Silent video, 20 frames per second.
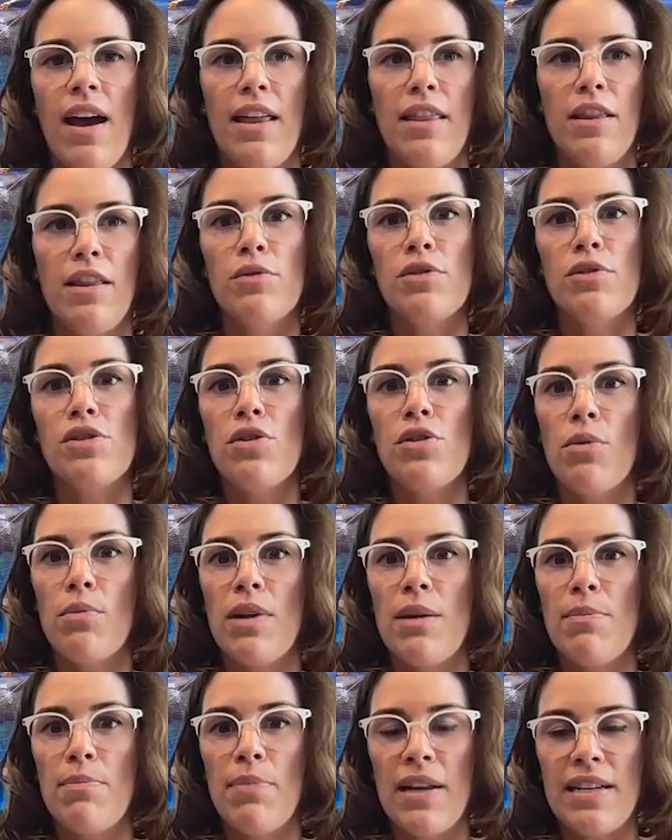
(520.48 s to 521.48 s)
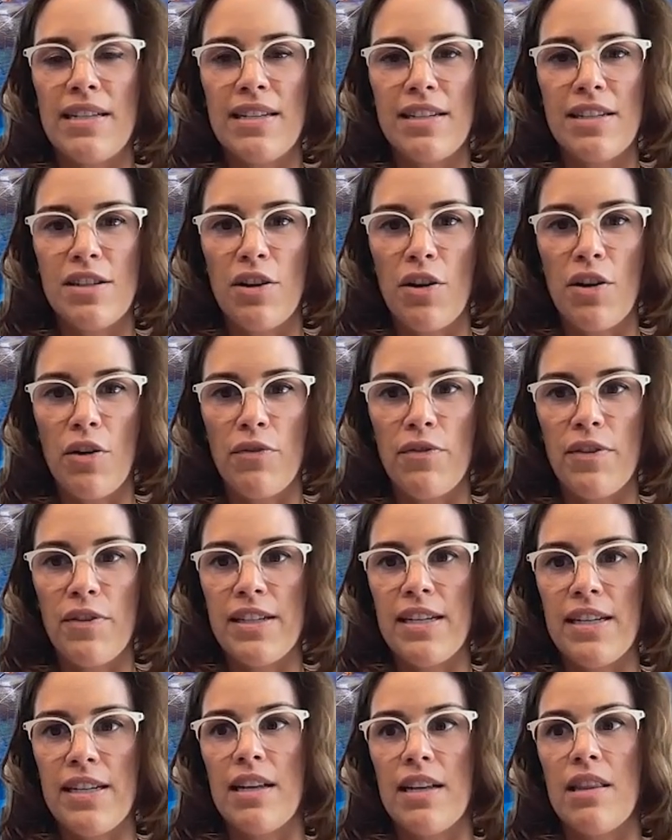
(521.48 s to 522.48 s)
And there were so many places to go
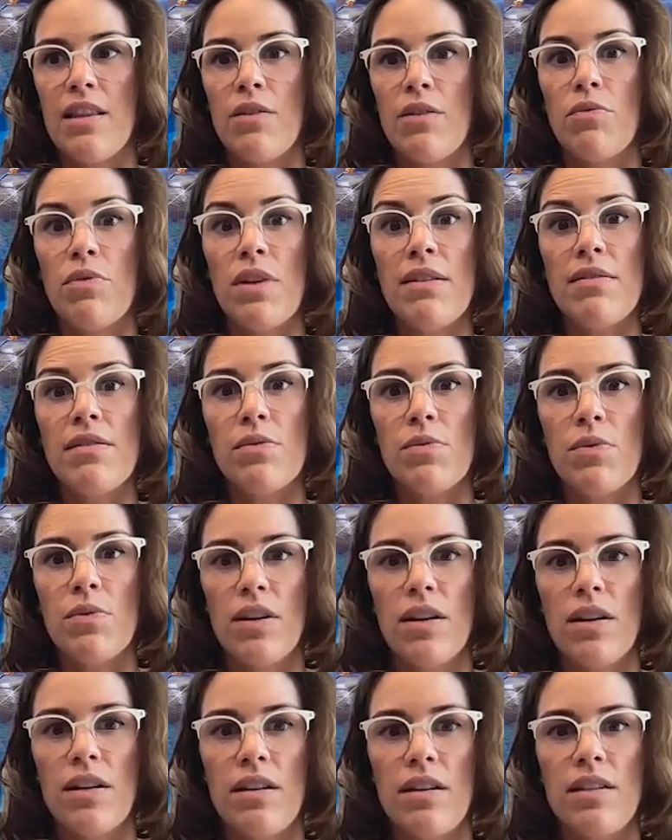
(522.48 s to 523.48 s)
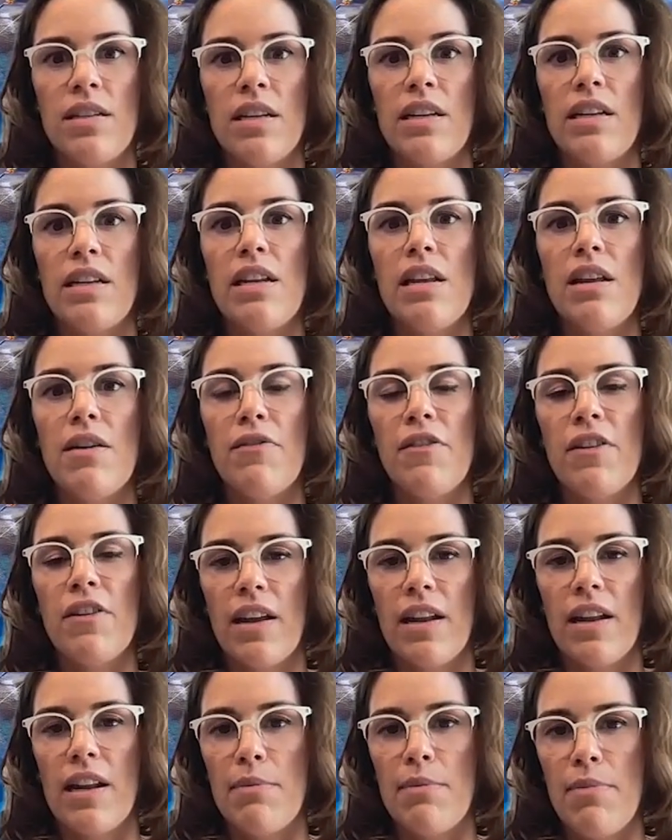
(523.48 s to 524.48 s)
visit, and the reefs were in a
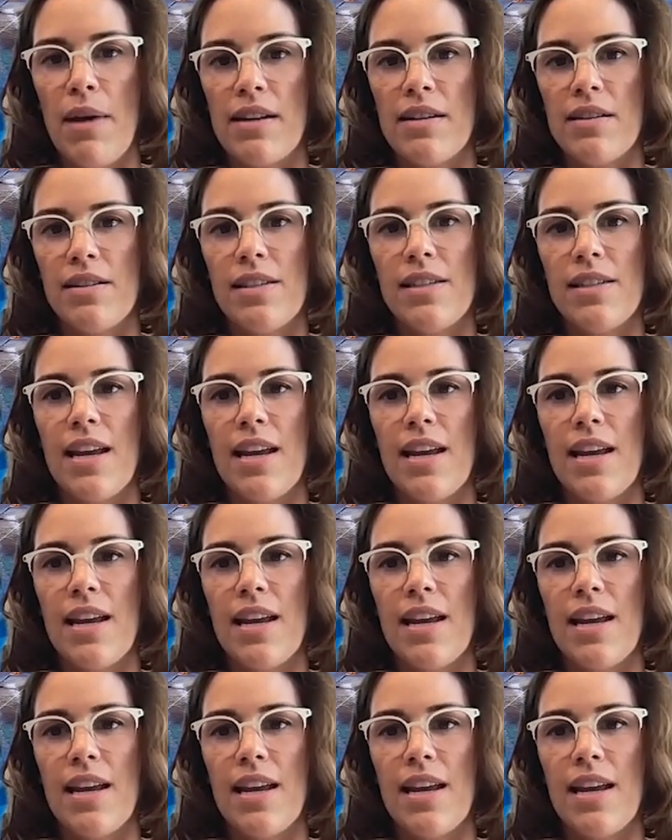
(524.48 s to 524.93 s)
significantly better